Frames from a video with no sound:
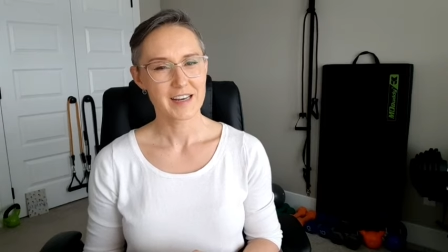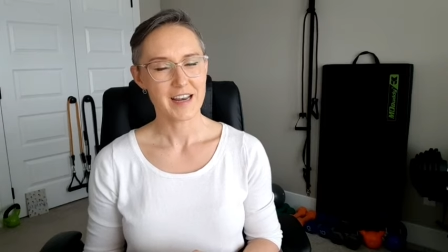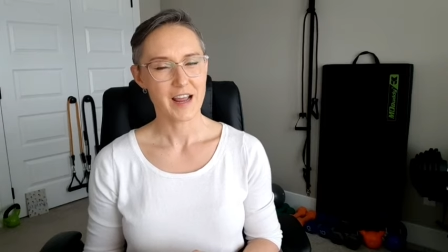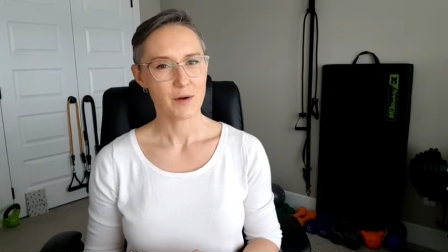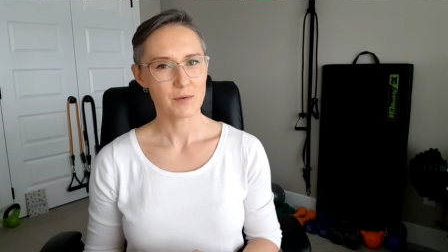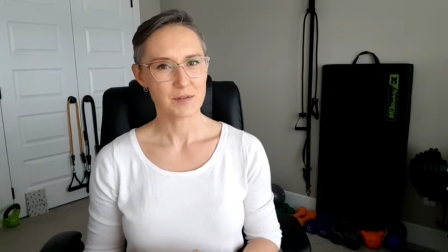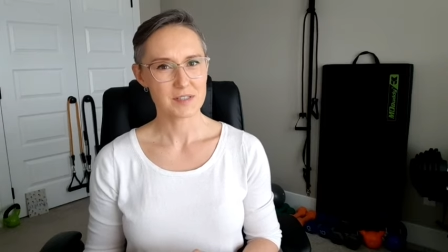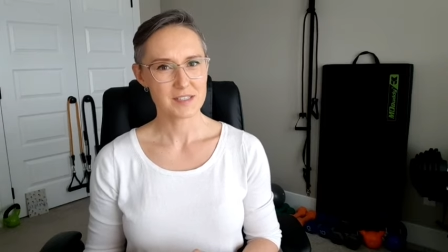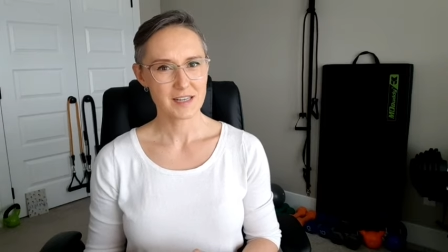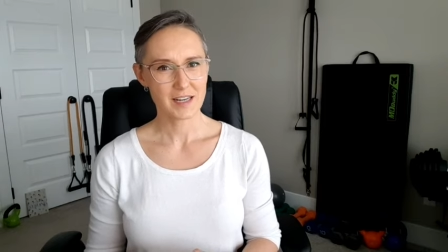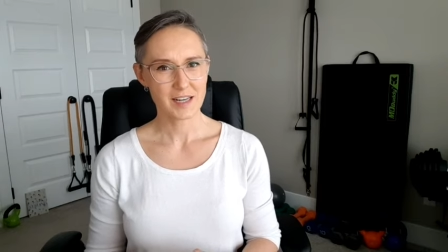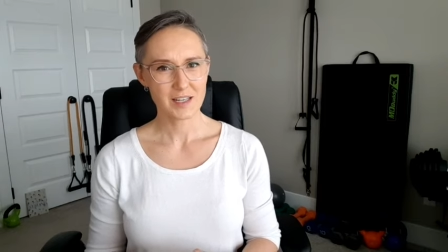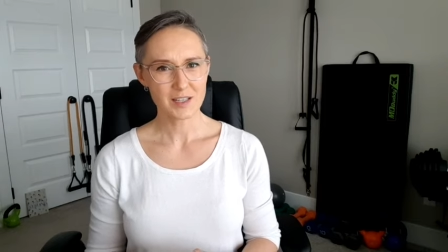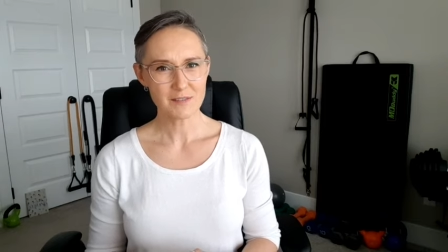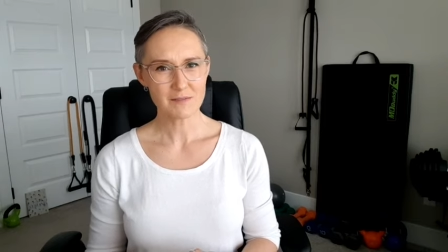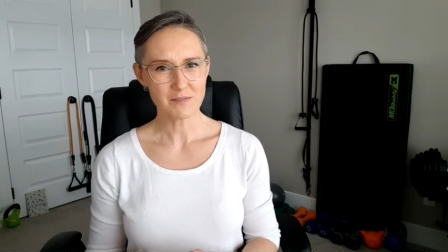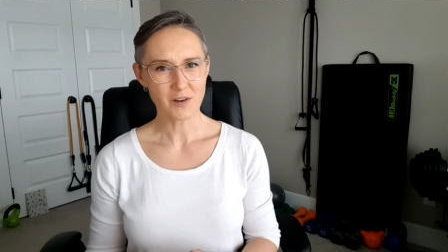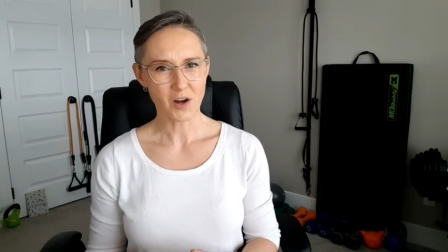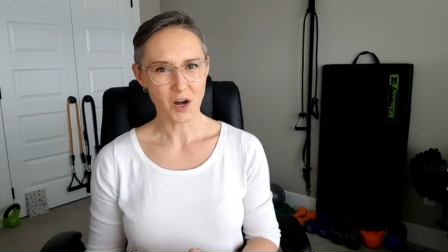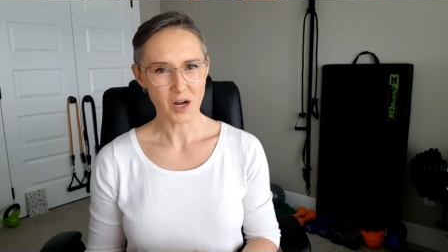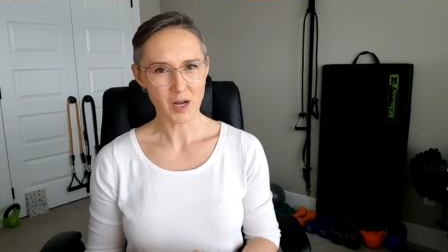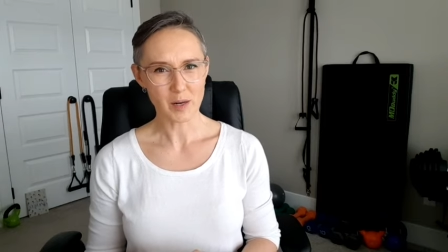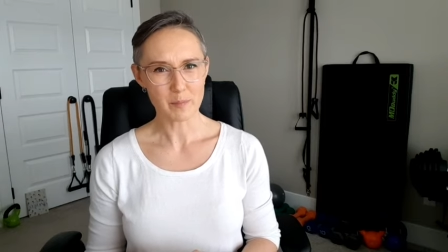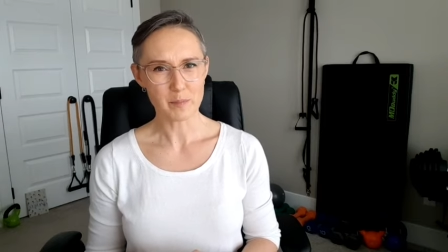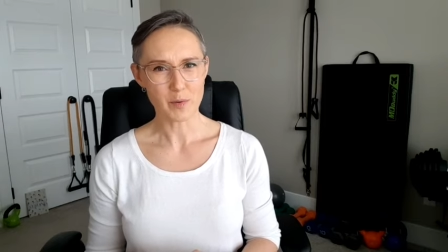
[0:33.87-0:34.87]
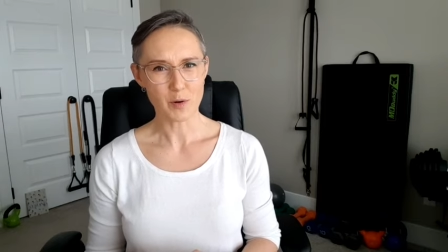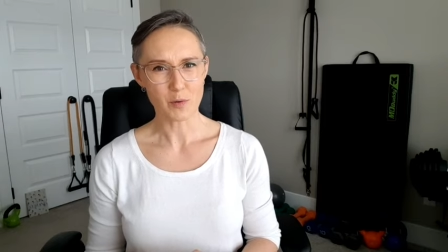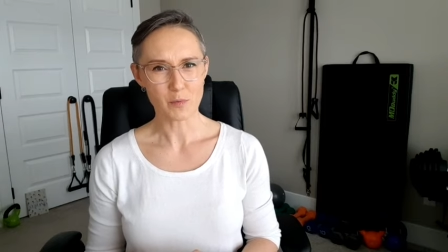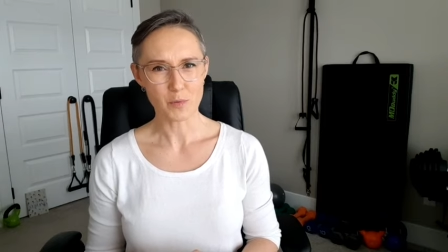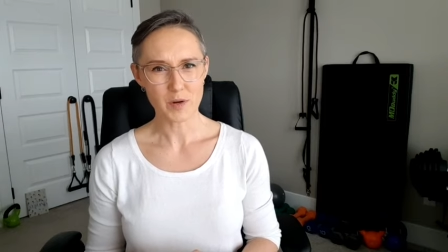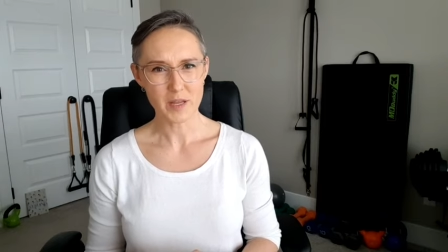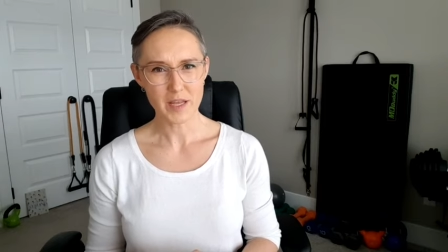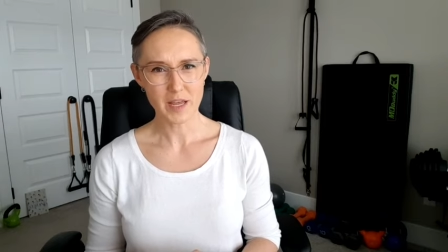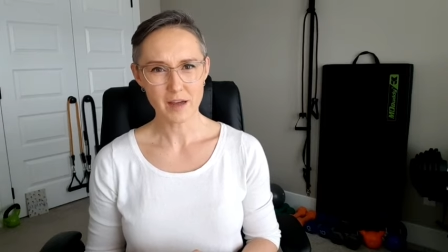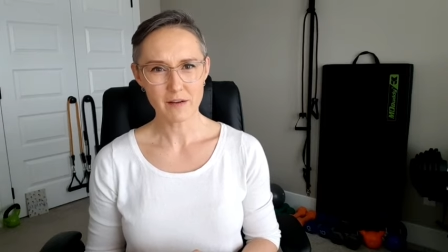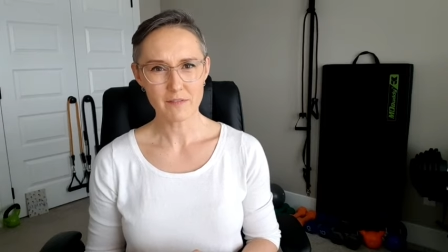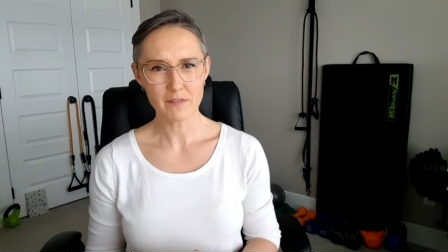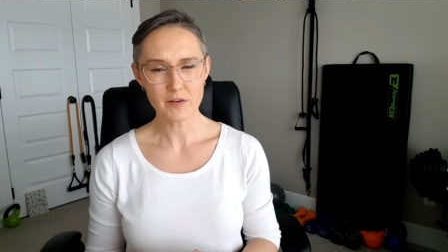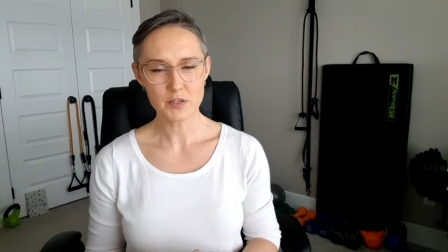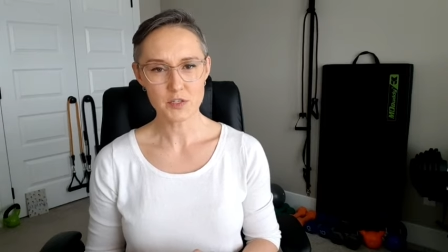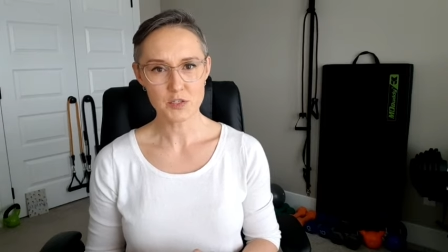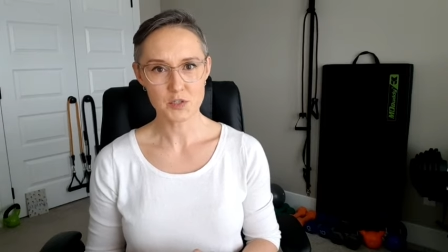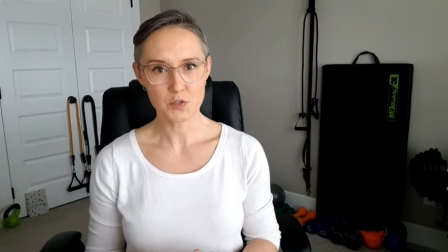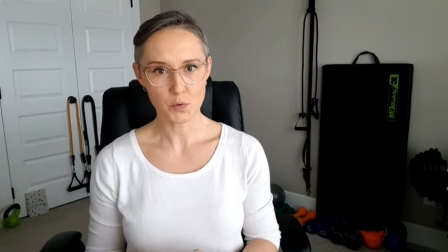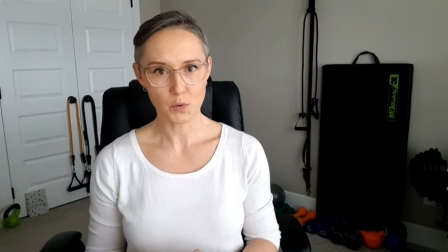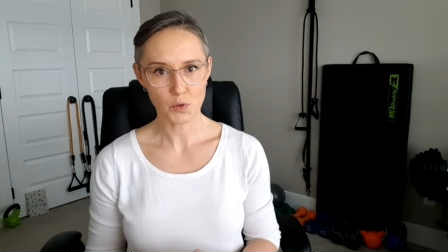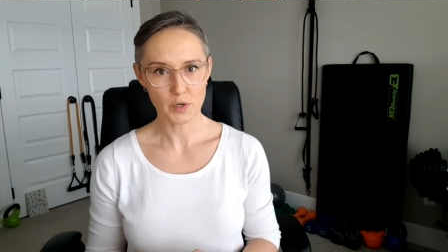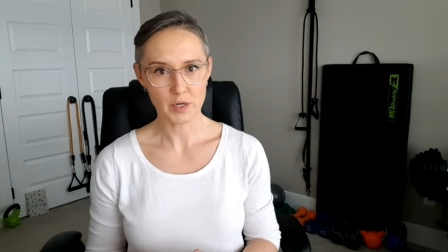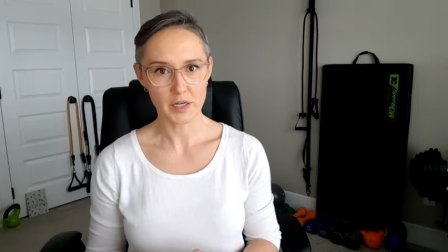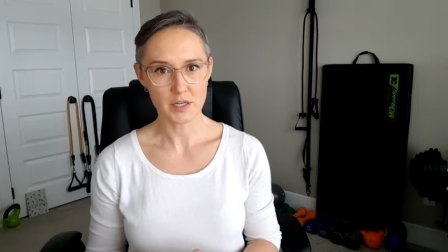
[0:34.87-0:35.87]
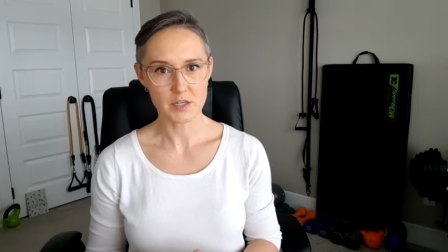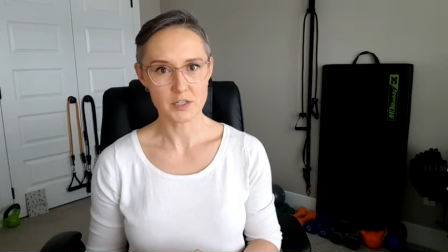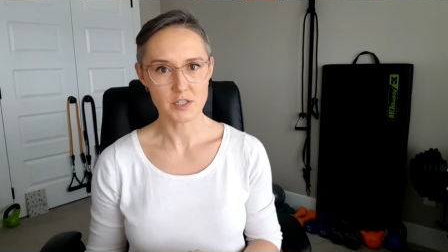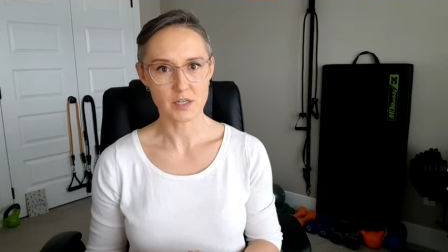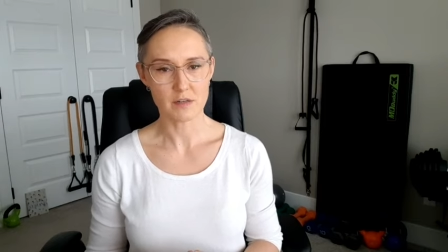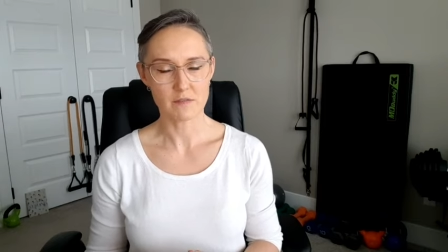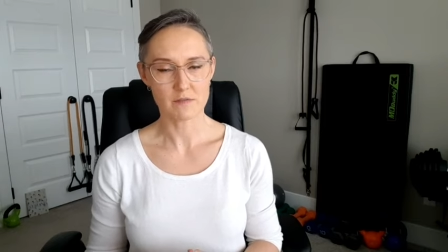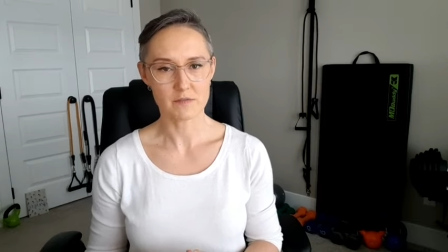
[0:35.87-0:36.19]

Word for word: Now it's kind of odd, but we have a shortage